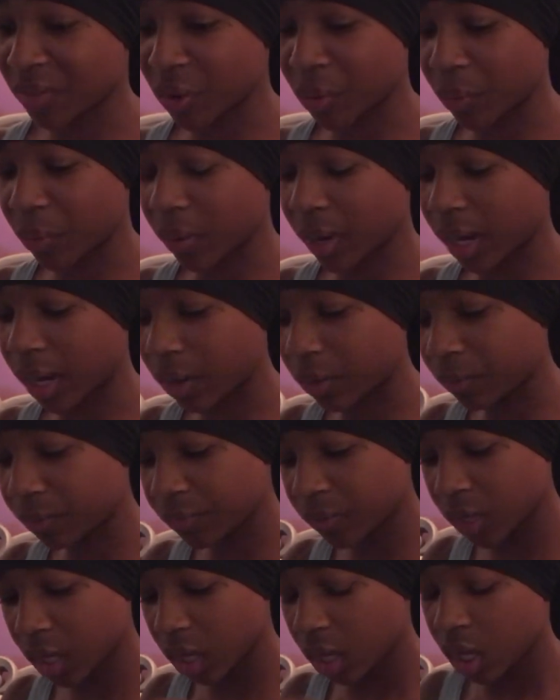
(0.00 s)
Oh, wow.
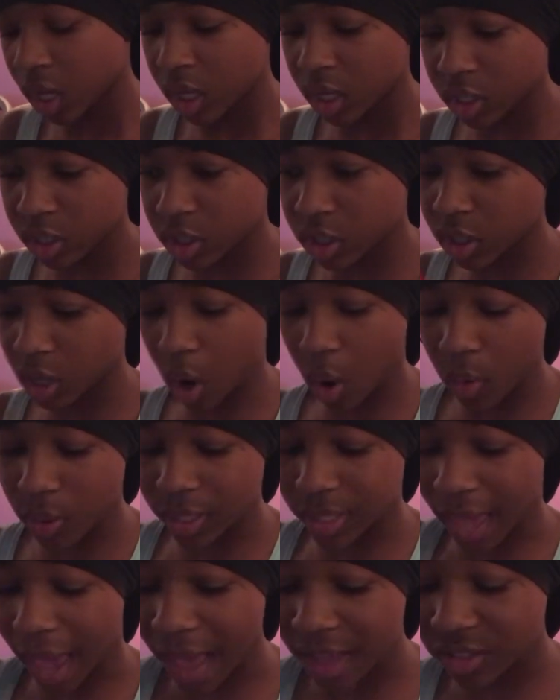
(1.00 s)
So,
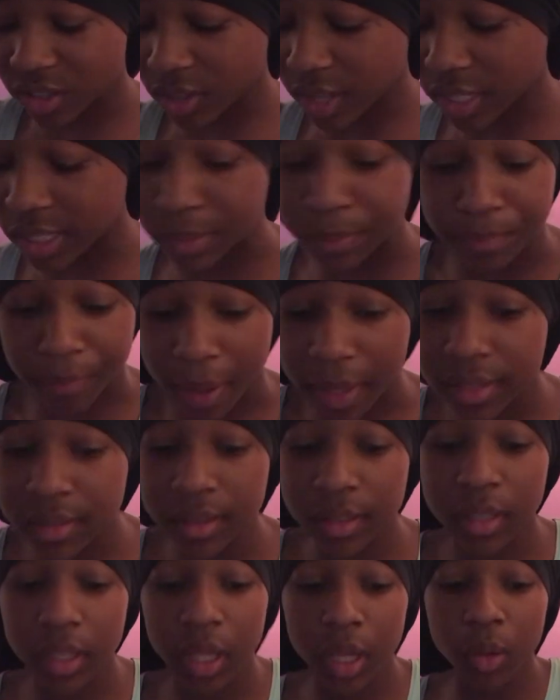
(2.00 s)
yeah, so that's
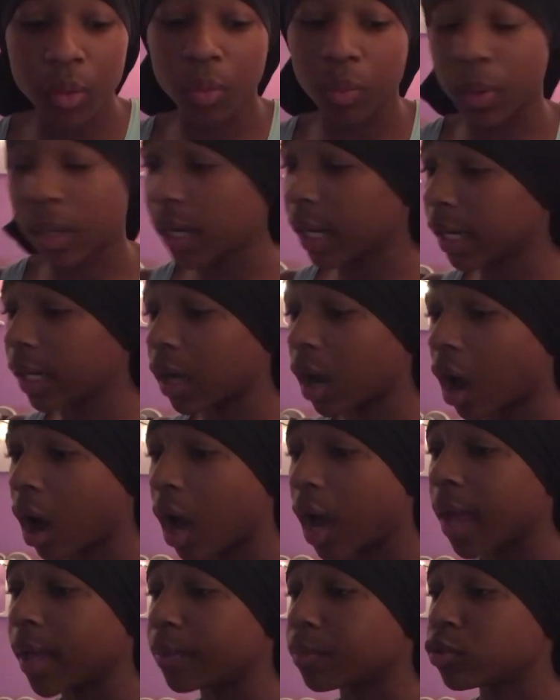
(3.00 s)
basically what I
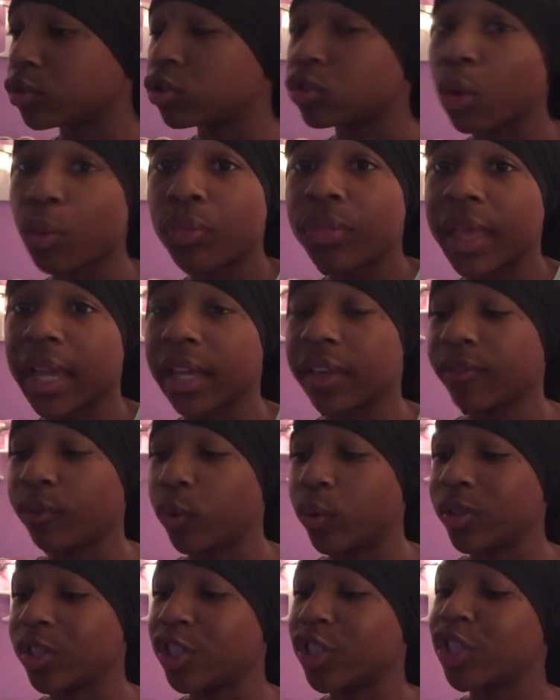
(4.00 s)
got. I am so
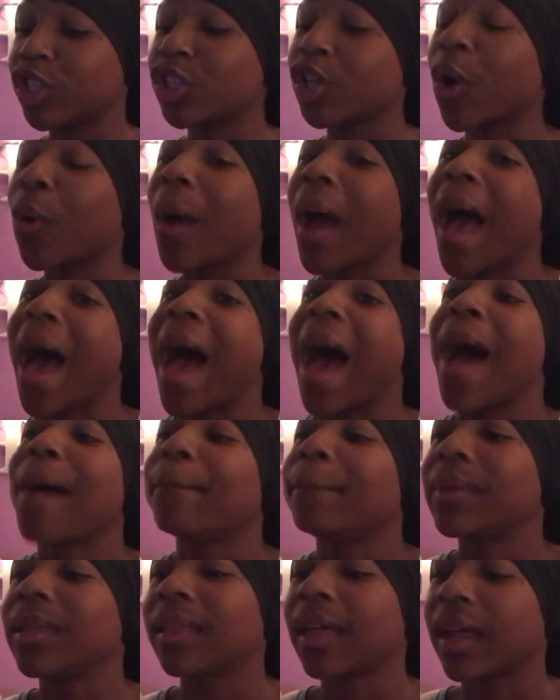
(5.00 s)
thankful and so
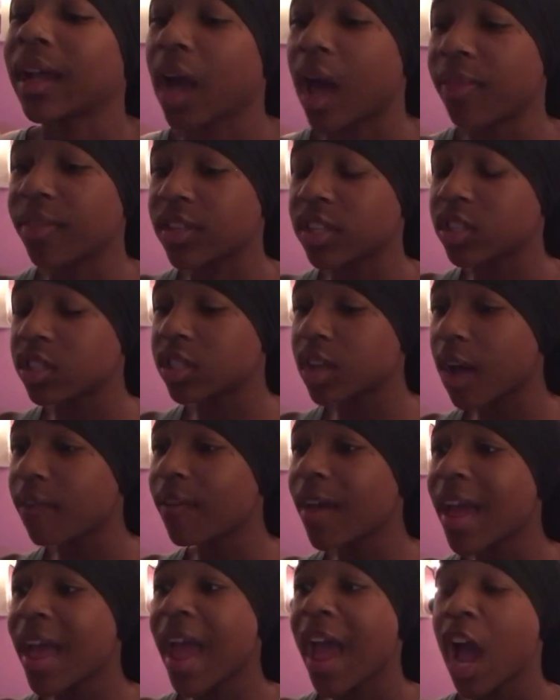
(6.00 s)
happy that I got this
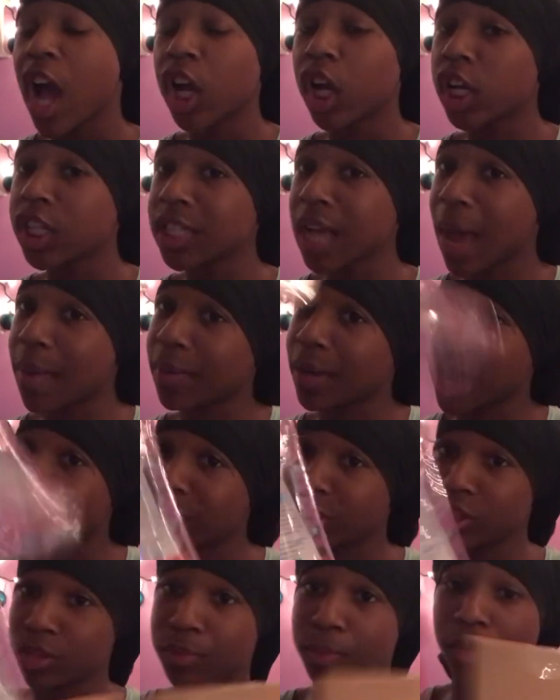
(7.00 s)
stuff. Good time, because
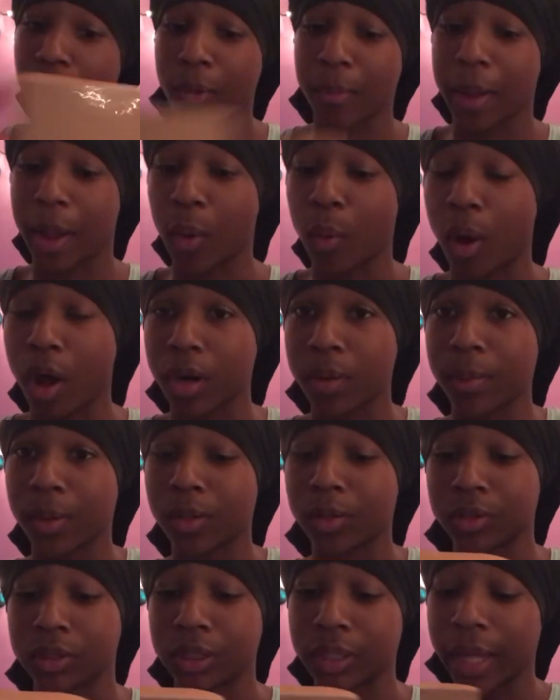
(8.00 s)
I just brought my water
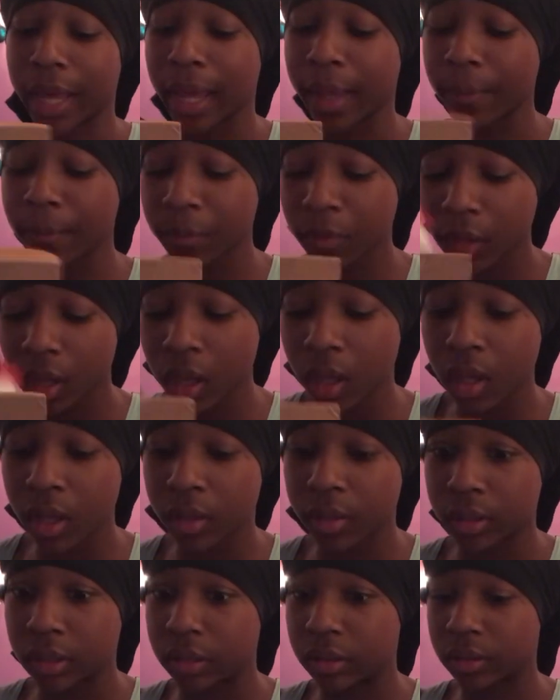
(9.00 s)
bottle today.
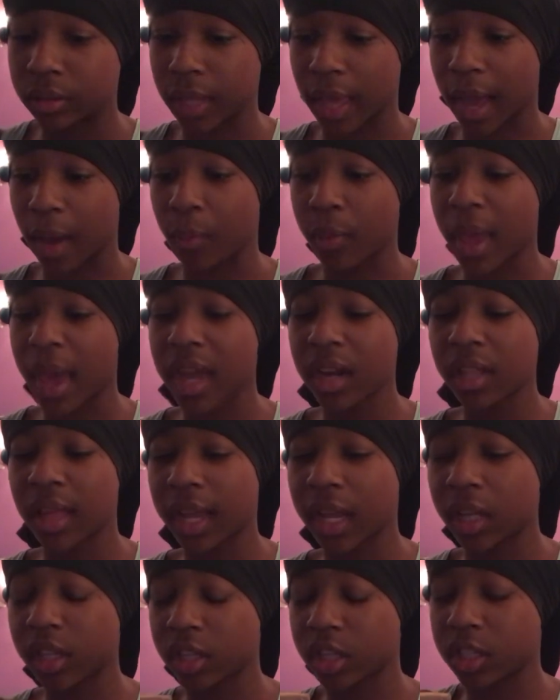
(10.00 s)
But, yeah, we had,
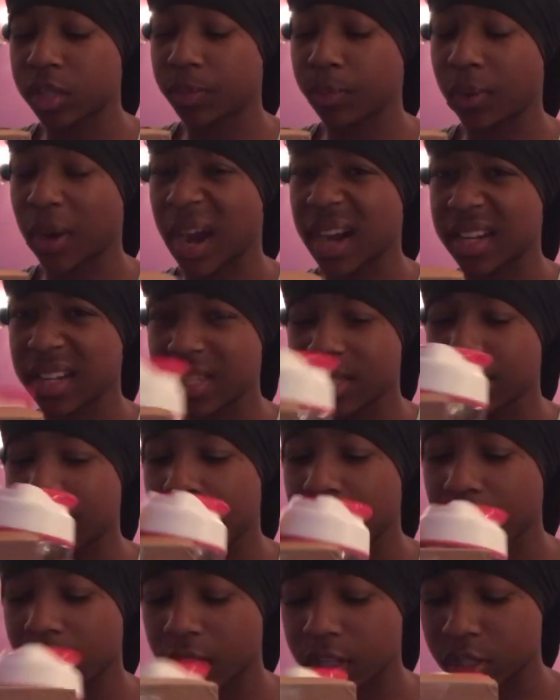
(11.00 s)
like, this practice
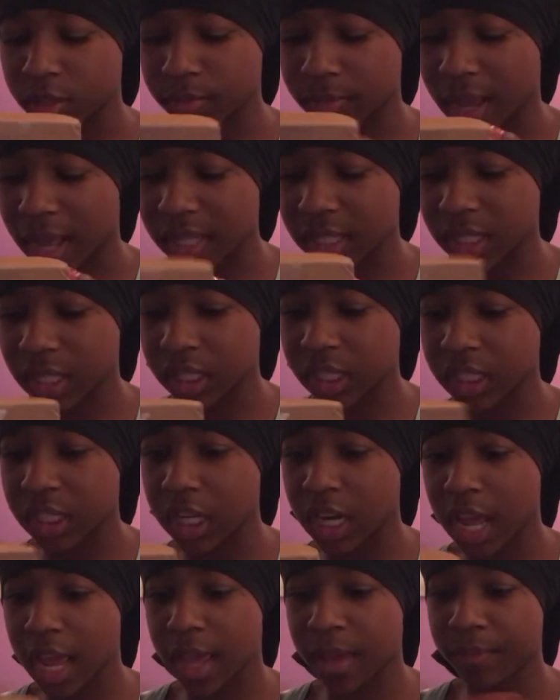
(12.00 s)
meet at gymnastics
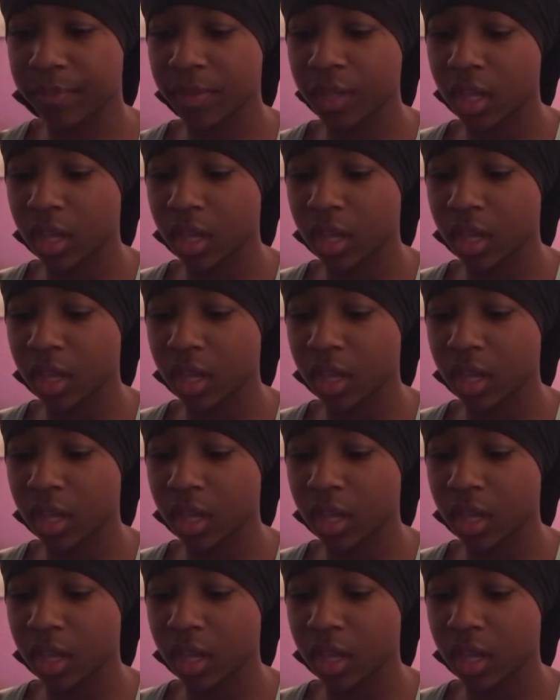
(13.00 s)
today.